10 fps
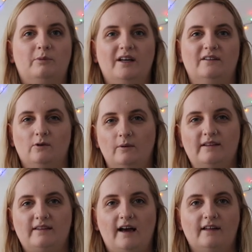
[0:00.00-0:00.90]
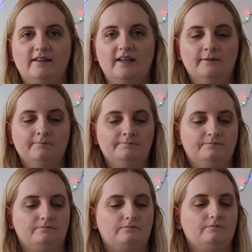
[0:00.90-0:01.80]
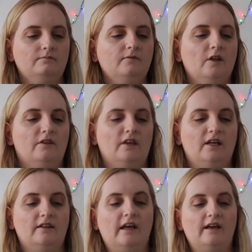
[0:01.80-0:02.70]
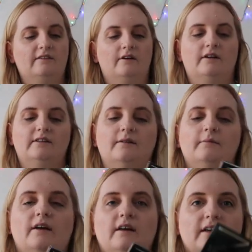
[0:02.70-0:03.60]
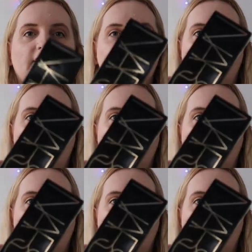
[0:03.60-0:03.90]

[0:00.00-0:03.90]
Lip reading: but it's always handy. The next item is